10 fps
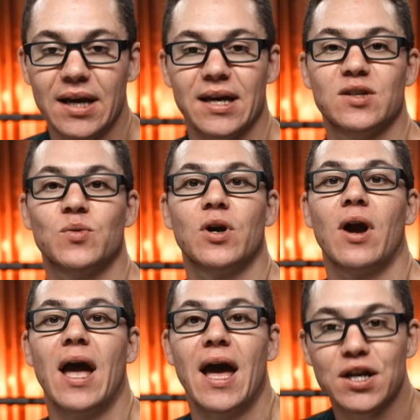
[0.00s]
is we are
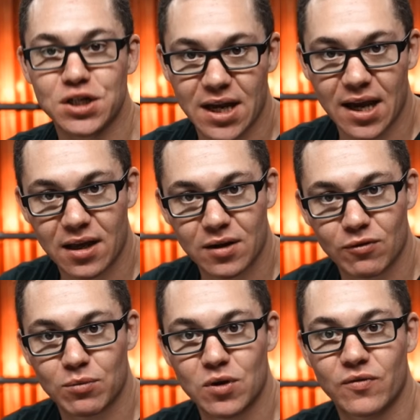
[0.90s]
educating and
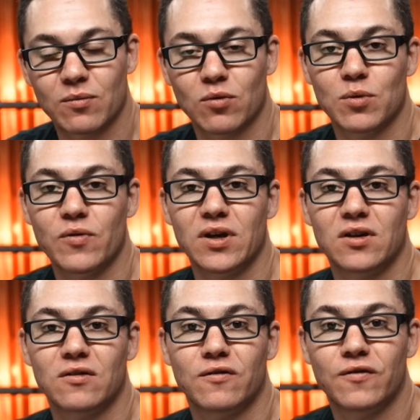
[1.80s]
removing
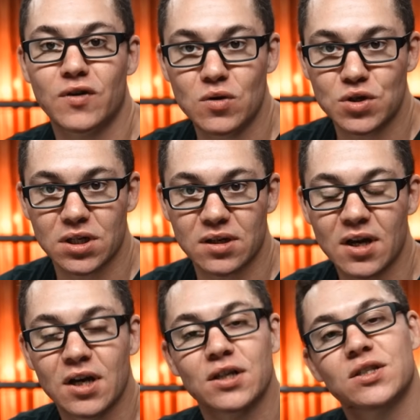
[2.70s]
confusion
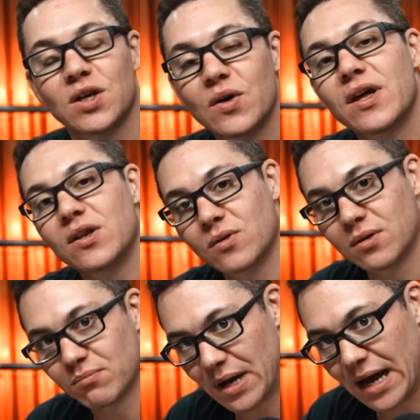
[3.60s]
so that you
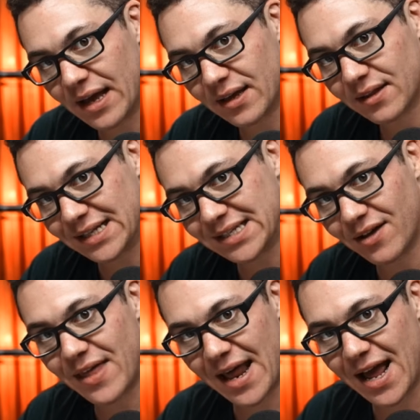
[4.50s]
can buy. That's
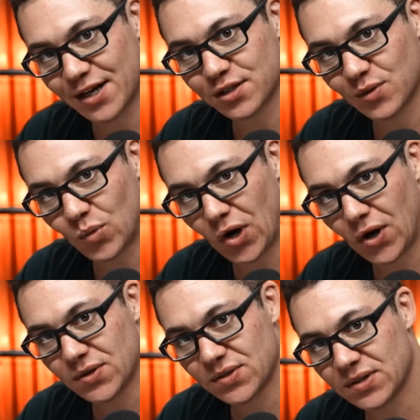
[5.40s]
how that actually
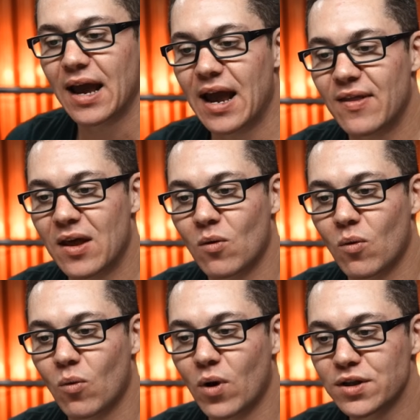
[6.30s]
works. And then
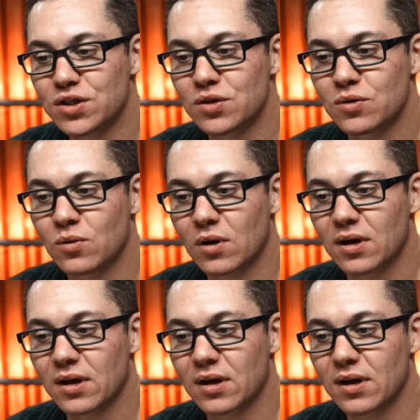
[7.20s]
once you